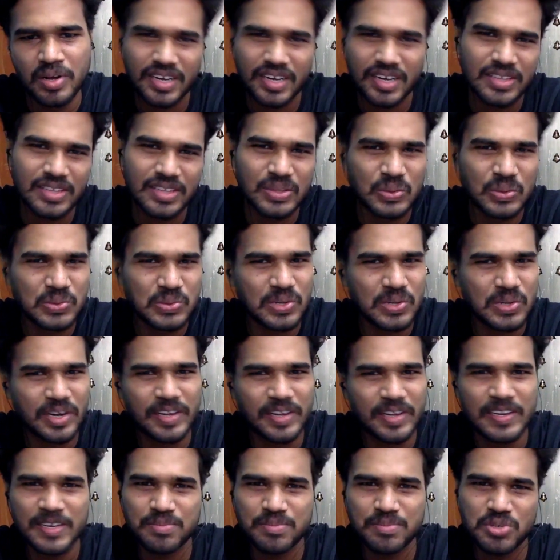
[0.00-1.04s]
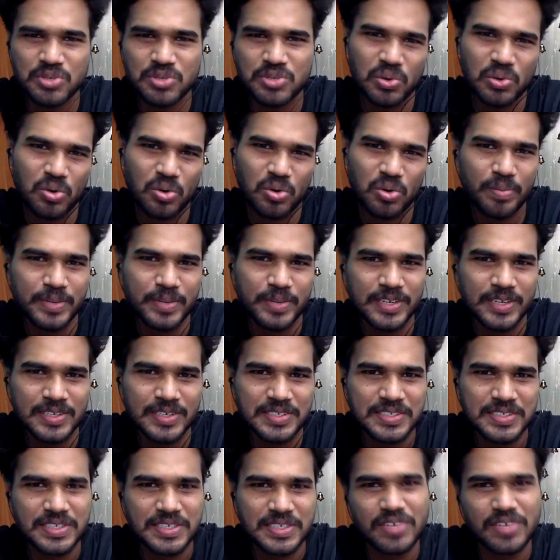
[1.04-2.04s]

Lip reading: and those are really obscure topics.